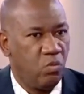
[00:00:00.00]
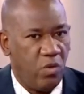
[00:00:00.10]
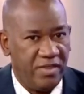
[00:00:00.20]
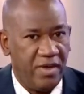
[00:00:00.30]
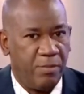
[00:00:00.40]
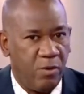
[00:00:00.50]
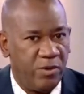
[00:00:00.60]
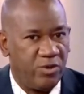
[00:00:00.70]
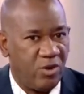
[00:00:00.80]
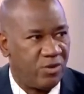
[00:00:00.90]
What they
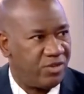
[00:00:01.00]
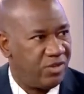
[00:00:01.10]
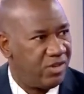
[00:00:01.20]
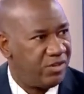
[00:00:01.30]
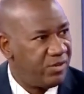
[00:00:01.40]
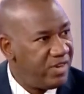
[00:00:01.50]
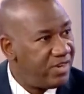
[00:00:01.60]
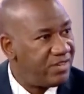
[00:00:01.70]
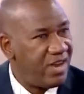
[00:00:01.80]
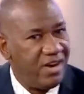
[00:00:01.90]
promised us
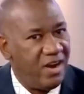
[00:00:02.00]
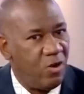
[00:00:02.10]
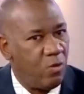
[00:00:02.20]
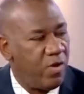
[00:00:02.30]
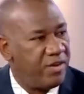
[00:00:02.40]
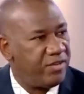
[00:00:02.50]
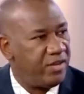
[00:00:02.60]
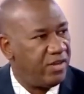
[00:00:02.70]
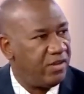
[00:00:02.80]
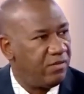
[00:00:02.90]
3 days earlier on
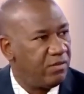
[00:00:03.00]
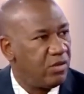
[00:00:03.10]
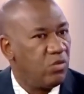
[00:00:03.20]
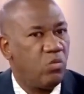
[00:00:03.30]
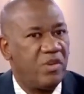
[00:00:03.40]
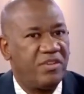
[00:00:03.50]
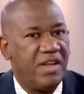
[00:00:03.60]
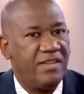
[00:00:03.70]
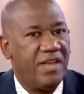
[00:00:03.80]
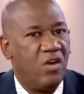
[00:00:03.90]
Wednesday
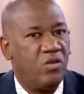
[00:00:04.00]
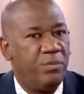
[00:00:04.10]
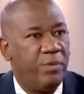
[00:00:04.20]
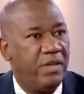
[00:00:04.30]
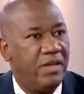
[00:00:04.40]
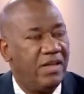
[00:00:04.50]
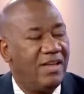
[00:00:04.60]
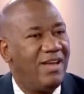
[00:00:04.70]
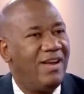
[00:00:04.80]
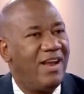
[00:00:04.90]
was that there would be
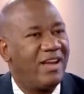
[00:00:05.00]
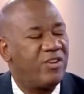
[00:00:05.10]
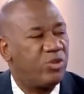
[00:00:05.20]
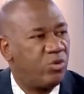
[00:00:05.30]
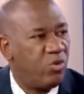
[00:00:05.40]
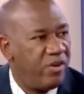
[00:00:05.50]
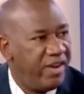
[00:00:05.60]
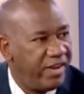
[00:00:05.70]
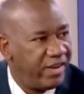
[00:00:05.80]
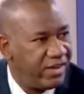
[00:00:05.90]

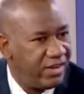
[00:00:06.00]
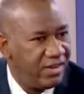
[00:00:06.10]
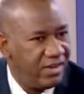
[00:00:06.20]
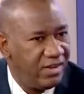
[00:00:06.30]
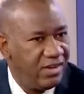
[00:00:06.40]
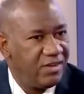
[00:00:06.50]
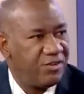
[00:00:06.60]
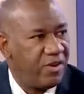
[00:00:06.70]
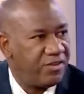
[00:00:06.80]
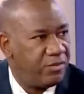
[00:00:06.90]
electronic
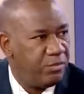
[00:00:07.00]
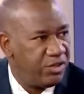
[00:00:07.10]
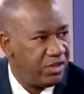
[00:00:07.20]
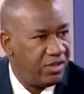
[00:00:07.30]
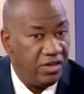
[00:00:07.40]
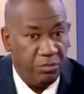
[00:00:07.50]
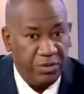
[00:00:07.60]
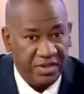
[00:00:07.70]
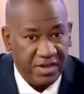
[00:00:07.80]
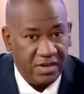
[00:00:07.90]
transmission
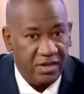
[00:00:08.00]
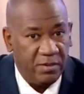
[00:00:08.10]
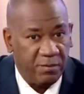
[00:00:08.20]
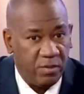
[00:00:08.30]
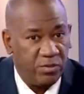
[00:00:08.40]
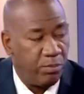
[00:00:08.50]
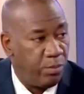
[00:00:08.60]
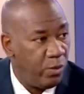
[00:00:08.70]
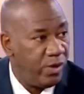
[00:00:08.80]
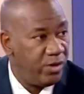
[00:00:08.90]
immediately from
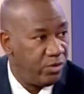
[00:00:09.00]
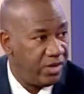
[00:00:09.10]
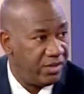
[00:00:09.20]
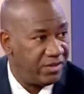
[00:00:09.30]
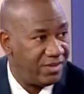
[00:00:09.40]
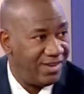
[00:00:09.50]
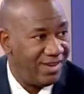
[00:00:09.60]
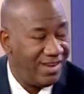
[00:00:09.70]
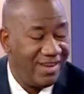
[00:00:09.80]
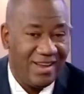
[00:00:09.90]
the polling units.
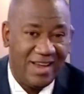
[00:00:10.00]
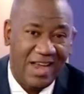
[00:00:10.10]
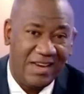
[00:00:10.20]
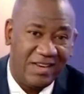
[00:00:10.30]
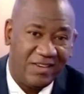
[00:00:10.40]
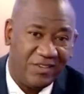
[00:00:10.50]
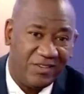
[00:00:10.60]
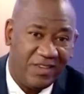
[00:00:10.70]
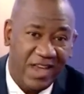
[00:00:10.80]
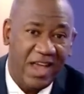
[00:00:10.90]
And it
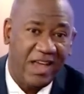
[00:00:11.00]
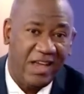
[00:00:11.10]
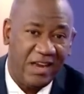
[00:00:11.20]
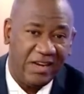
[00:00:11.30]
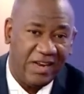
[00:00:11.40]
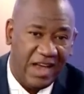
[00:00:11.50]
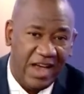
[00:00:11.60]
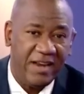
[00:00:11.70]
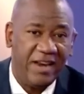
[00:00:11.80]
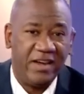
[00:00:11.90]
is there in
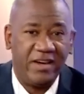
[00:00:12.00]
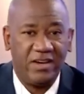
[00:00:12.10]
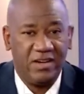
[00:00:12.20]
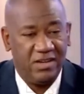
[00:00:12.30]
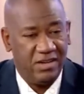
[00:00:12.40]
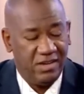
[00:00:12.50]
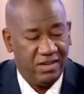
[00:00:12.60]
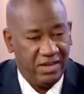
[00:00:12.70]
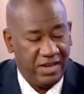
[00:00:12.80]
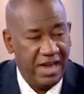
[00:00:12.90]
INEC
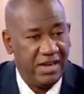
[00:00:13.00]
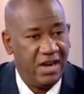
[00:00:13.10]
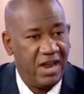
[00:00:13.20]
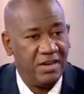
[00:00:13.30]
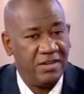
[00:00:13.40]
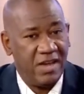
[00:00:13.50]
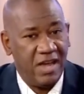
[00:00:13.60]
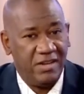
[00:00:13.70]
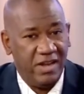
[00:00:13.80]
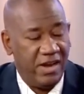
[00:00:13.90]
guidelines
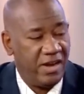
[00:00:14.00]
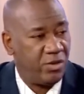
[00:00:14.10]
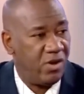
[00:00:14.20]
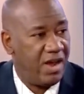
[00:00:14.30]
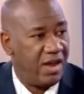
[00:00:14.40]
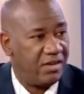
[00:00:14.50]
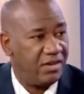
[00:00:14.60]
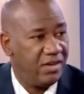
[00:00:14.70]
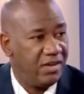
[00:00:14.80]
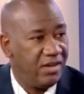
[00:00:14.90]
and the Electoral
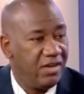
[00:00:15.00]
Act